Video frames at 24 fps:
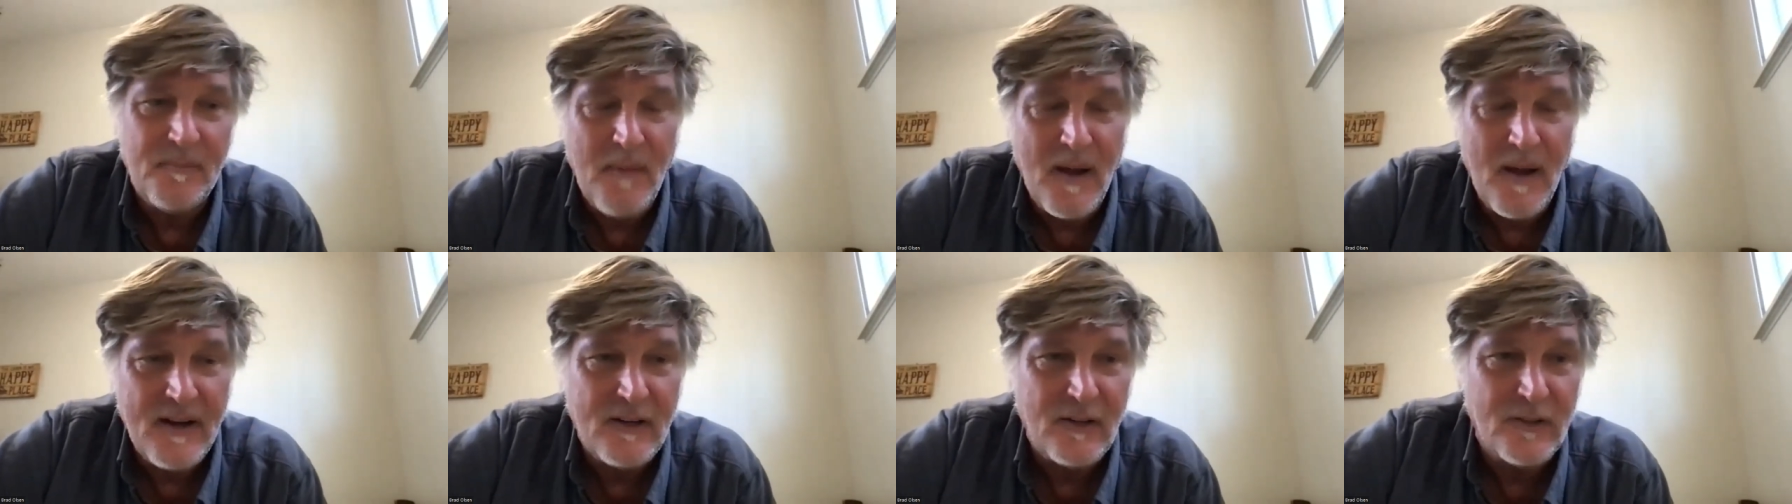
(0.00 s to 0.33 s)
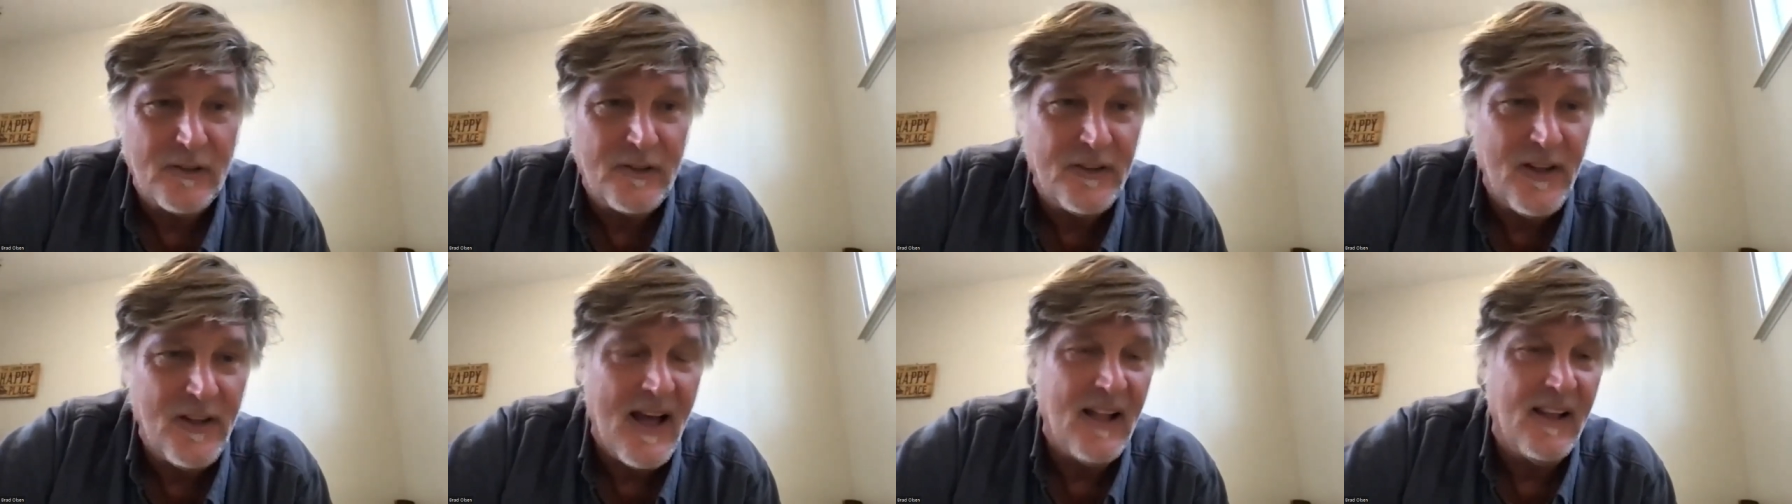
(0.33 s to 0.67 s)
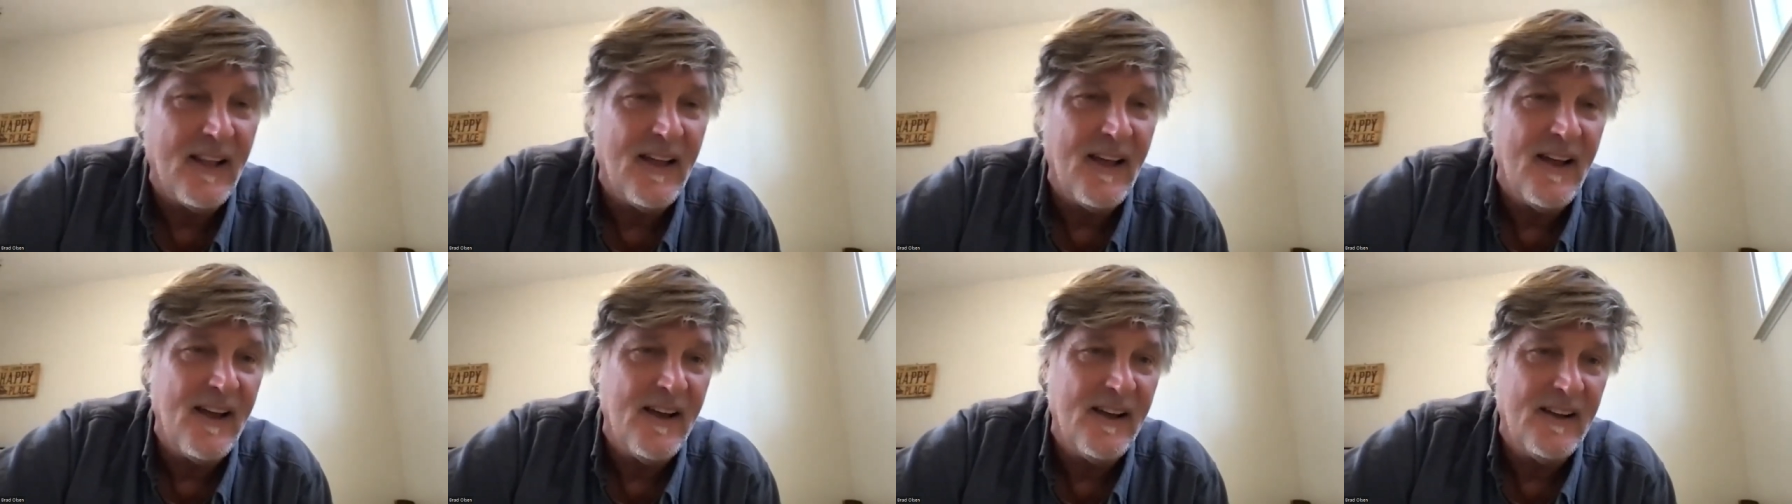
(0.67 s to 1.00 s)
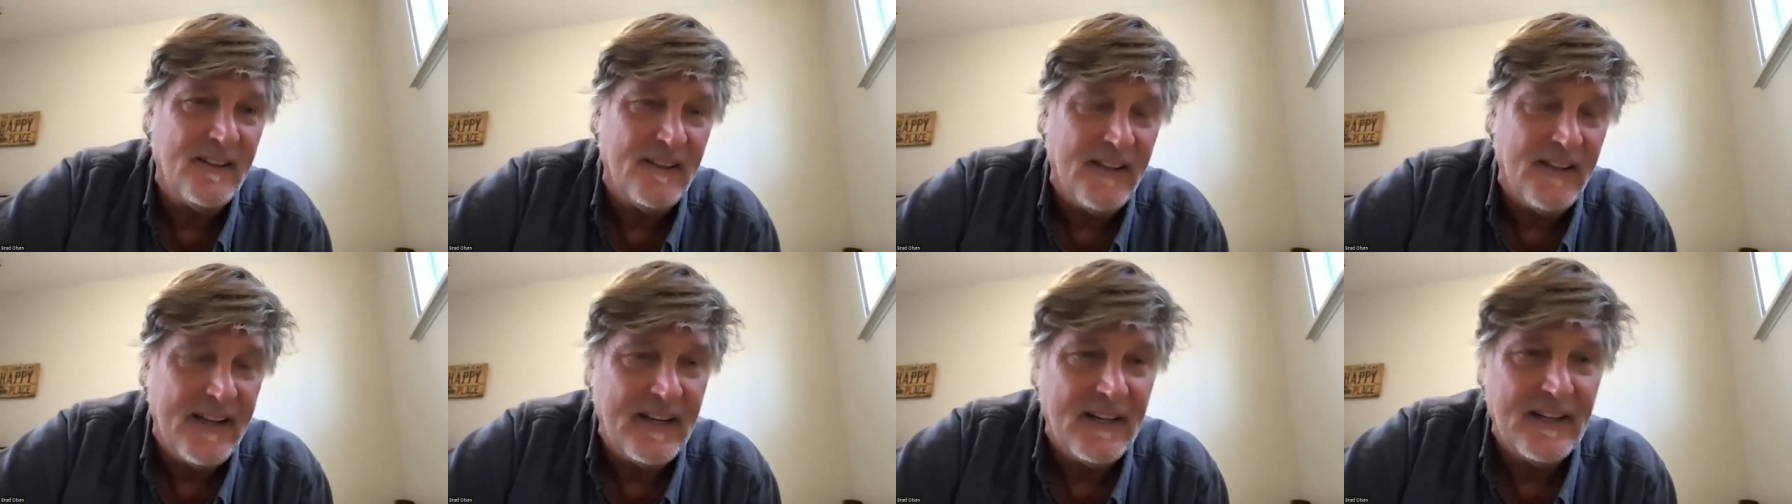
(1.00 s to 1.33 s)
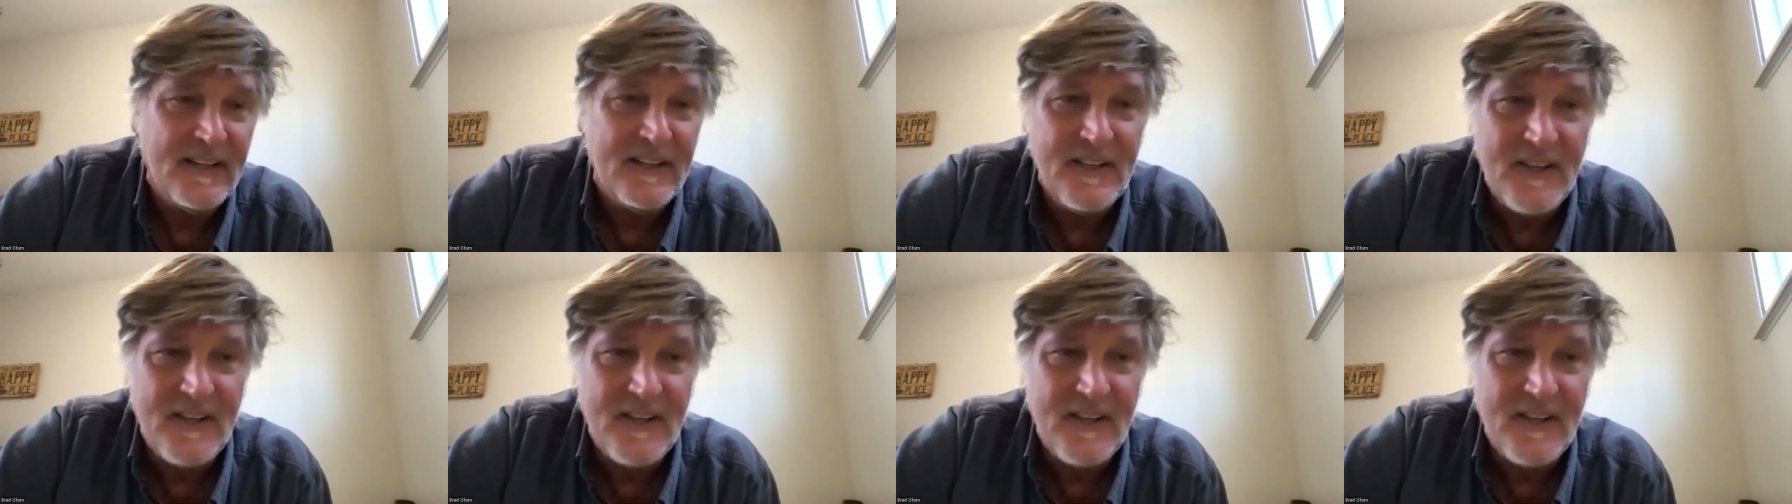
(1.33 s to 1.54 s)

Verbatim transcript: Michael Salla, Elena